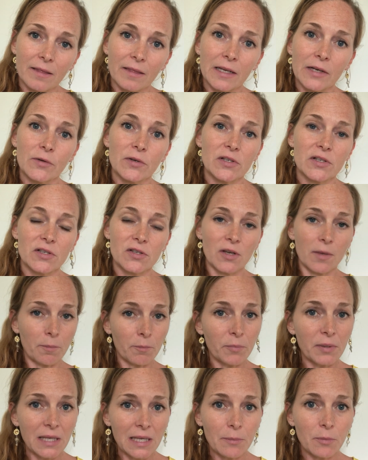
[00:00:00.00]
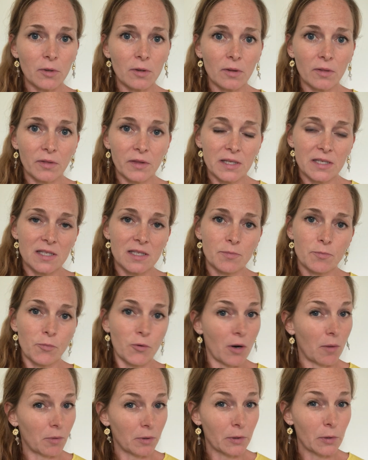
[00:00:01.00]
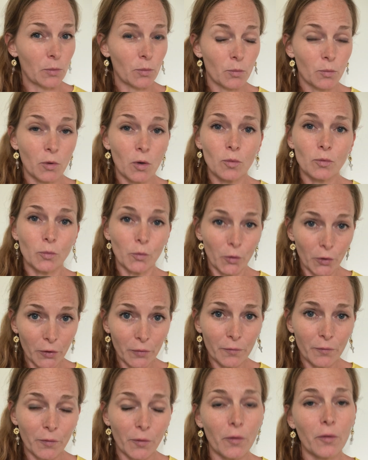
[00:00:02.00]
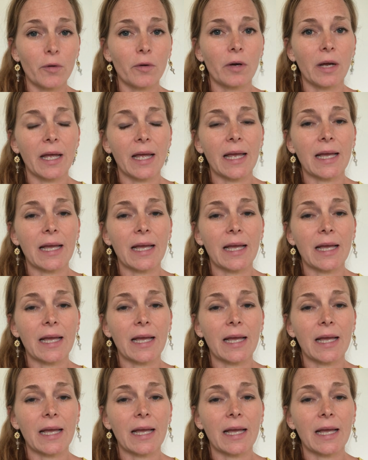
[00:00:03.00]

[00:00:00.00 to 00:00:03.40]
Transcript: there is some people this probably won't work for,